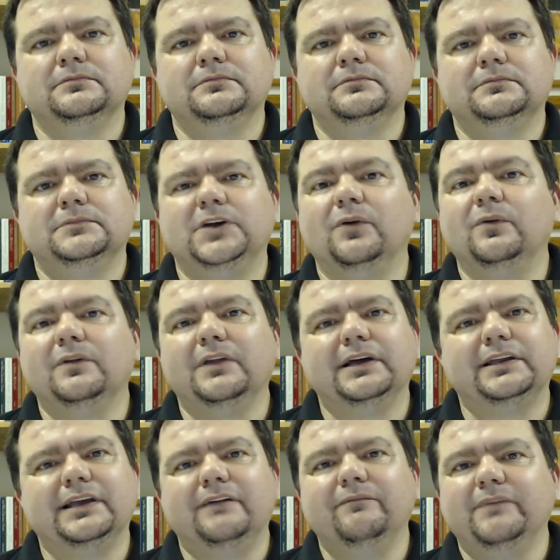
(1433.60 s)
Don't
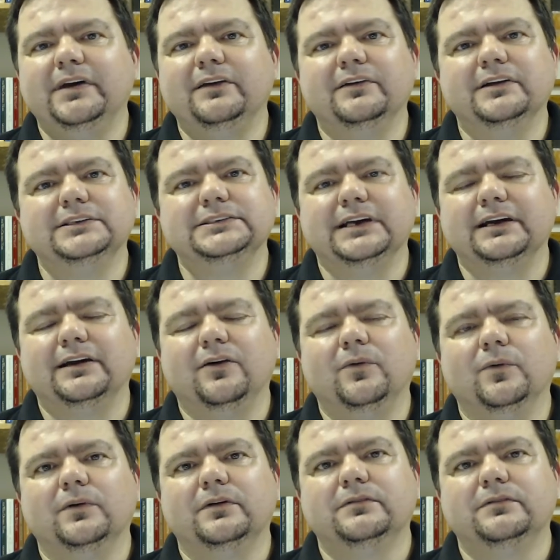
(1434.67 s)
let that bitterness take hold.